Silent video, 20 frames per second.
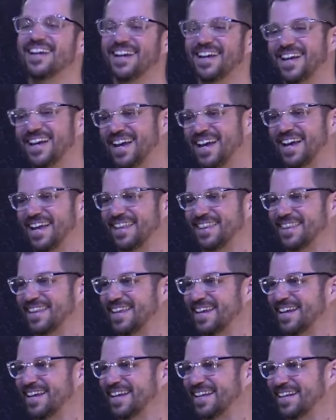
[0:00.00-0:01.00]
And
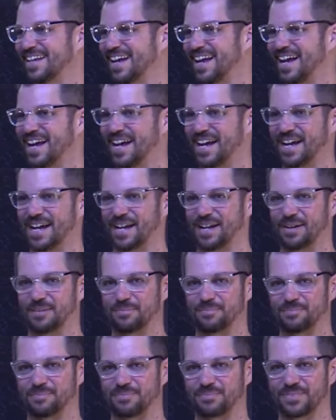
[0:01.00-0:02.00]
then,
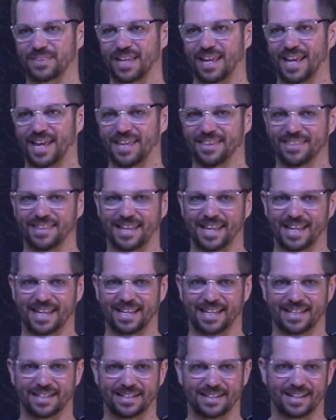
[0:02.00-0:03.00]
um, and
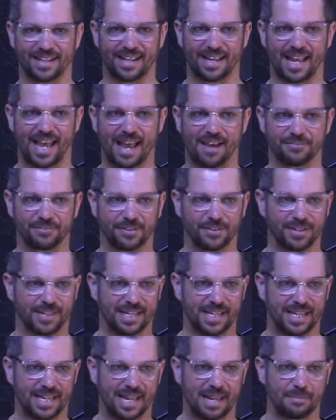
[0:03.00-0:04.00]
then after
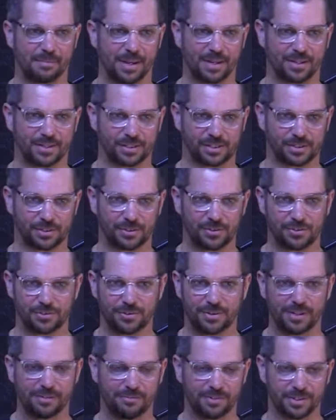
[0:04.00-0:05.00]
he came out of
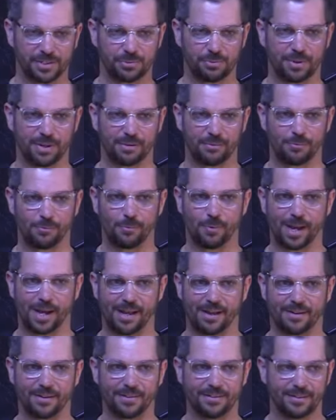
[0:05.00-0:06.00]
surgery, which went
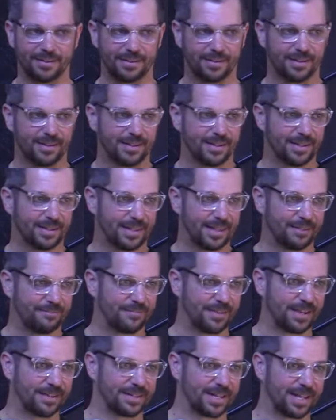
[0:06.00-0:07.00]
well, they
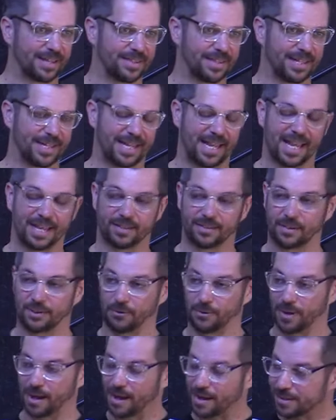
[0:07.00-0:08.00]
found out that he had
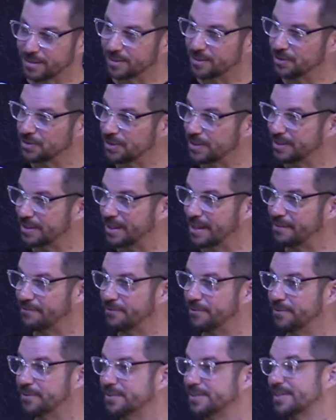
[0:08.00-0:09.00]
low oxygen
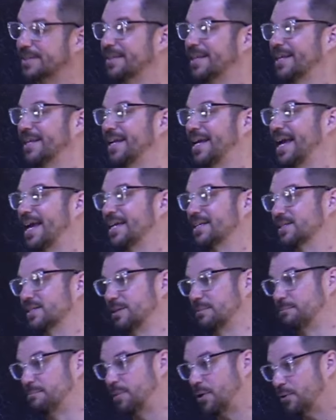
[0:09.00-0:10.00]
levels and that he has
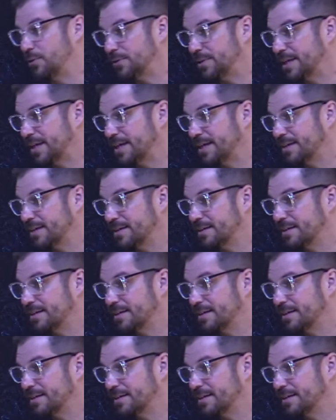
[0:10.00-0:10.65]
pneumonia.